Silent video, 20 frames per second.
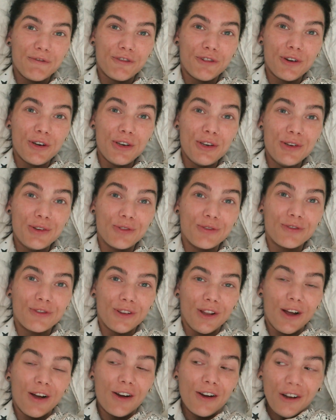for a new
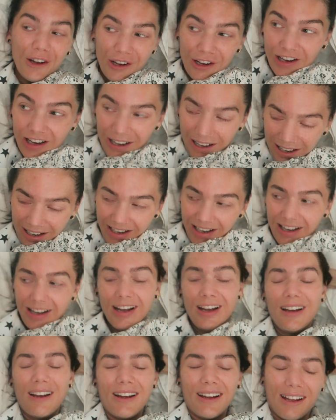vlog.
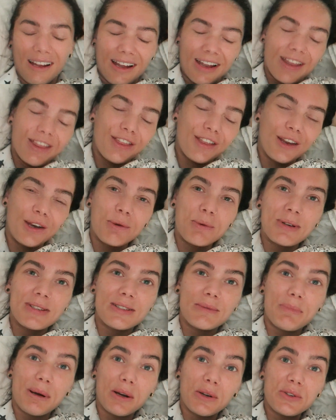I thought it
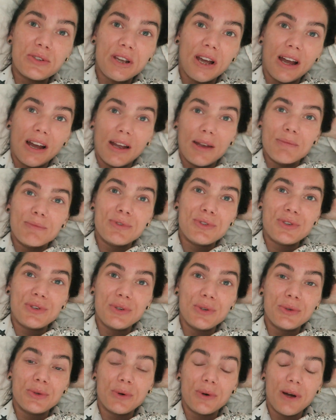was about time
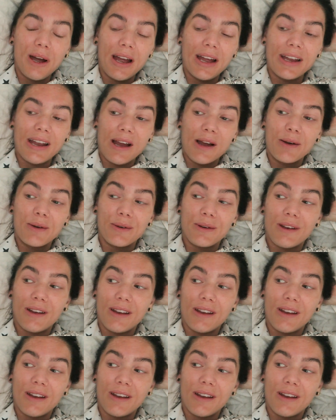to hang out